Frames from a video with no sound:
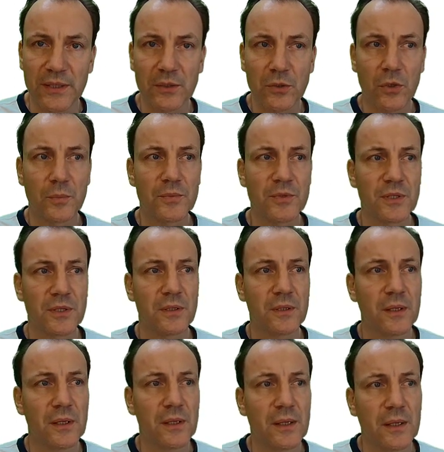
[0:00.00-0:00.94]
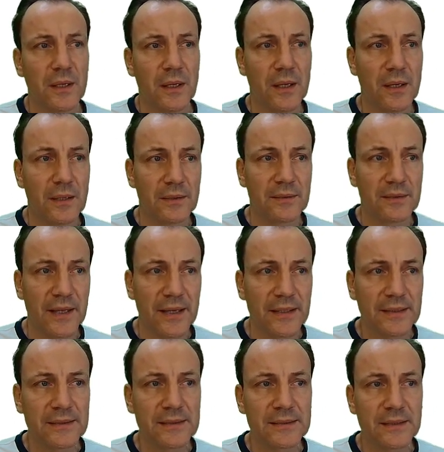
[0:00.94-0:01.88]
option,
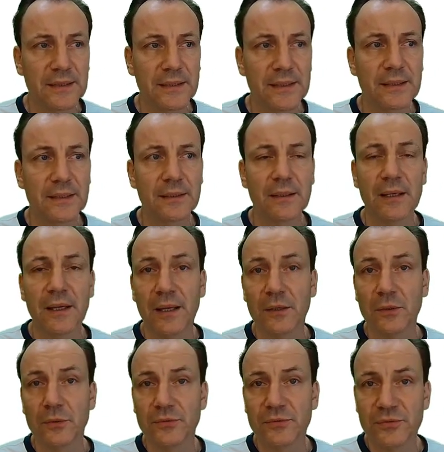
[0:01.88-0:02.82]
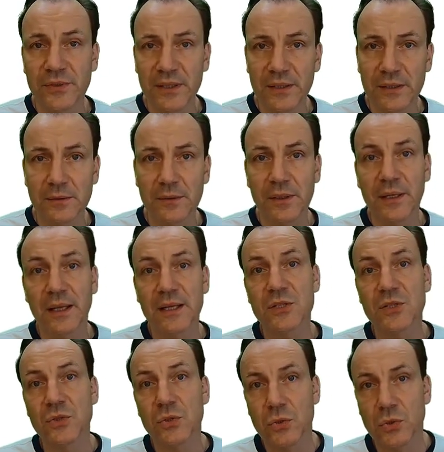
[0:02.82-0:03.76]
take this link and configure an
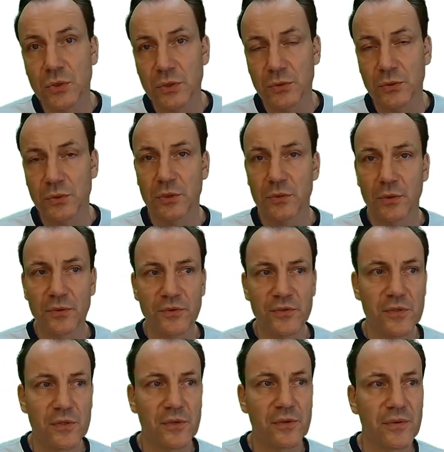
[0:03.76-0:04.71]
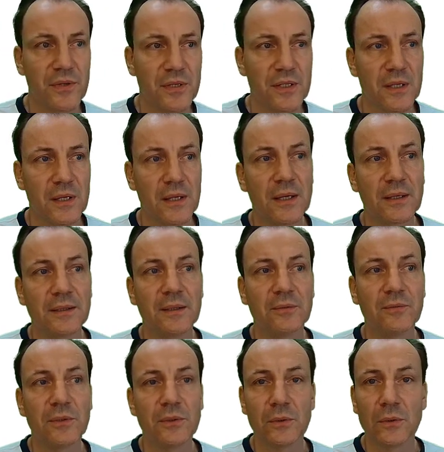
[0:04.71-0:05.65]
external cron service
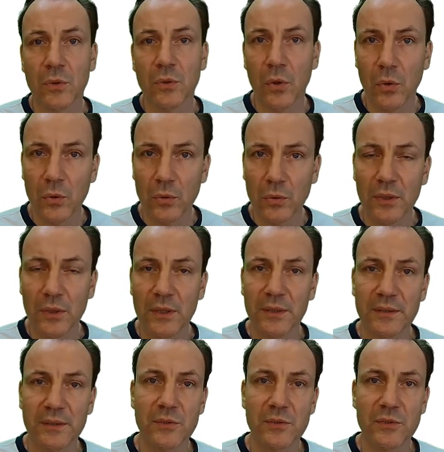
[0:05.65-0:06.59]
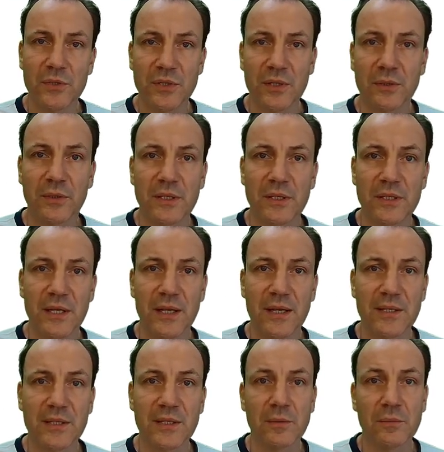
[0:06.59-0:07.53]
that will call the user
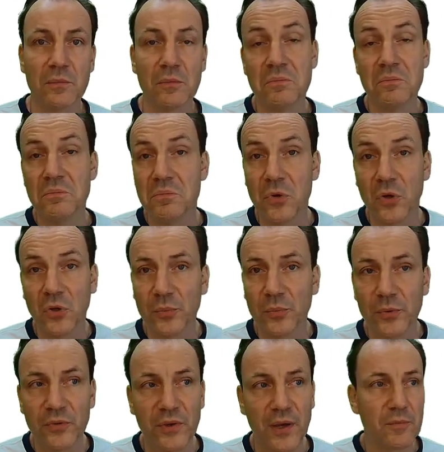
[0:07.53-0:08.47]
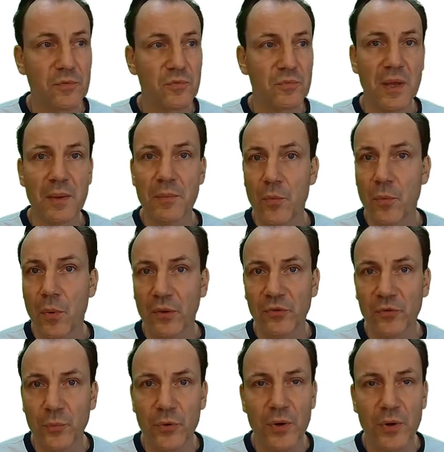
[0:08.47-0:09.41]
synchronization multiple times, maybe
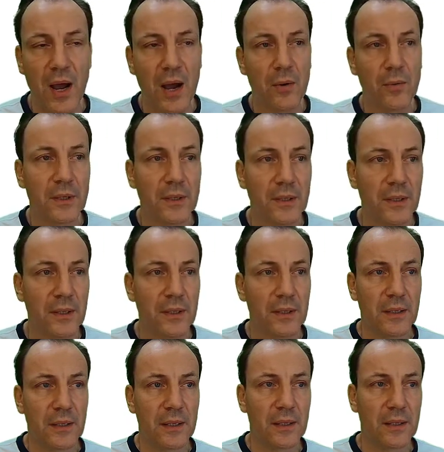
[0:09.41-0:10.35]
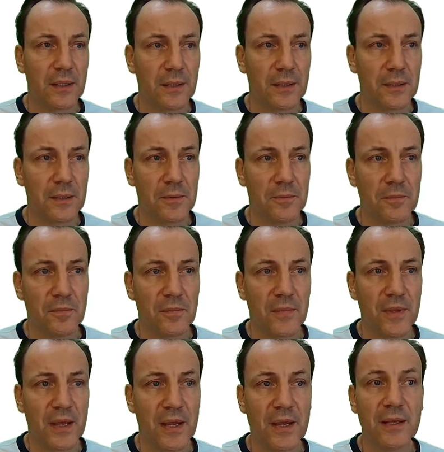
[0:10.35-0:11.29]
once per hour,
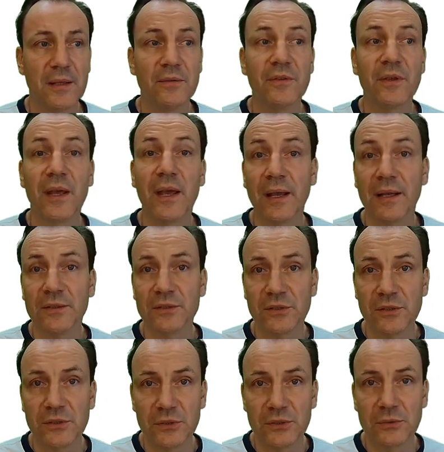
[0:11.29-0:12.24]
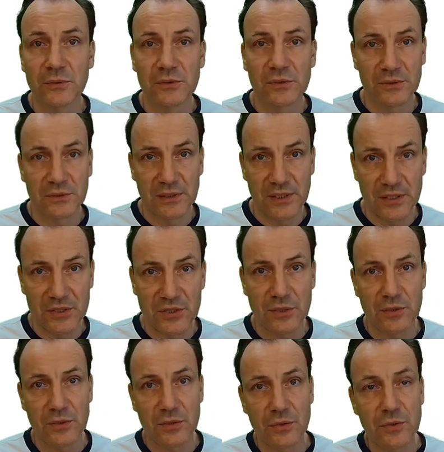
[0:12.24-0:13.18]
and execute
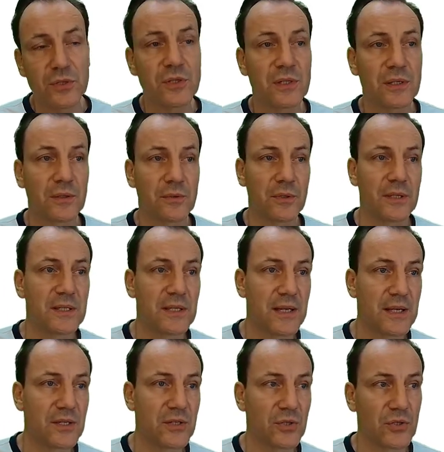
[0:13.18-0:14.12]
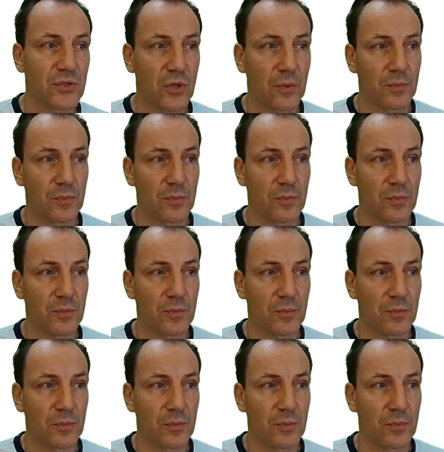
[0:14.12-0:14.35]
this user synchronization job.